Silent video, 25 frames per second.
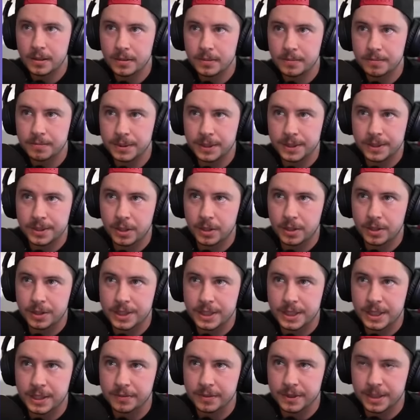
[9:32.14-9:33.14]
But this
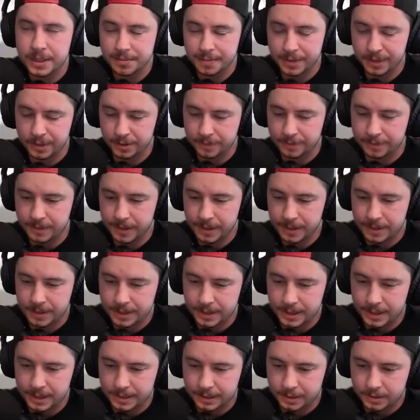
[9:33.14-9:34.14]
RC with the Spirit Fox is
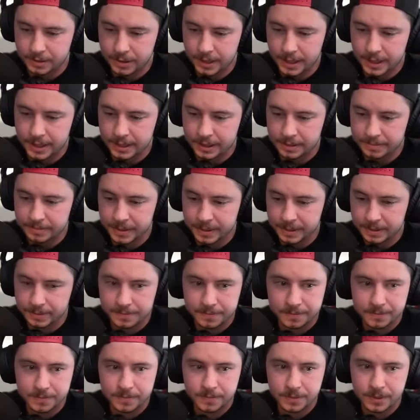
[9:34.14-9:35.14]
kind of cracked, man.
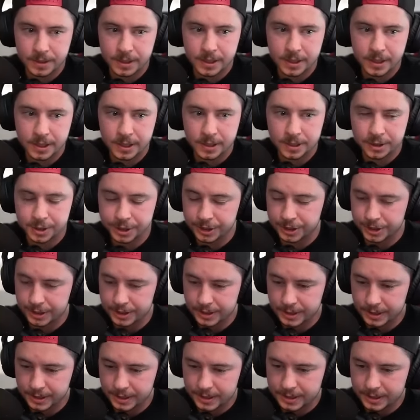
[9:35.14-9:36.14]
She just
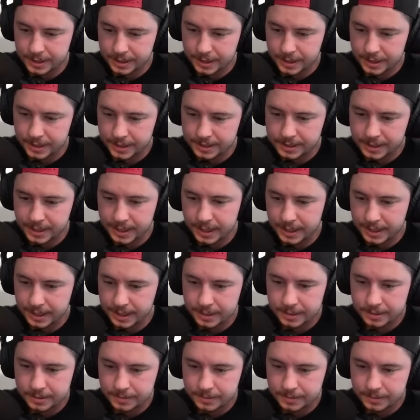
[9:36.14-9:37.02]
does not die.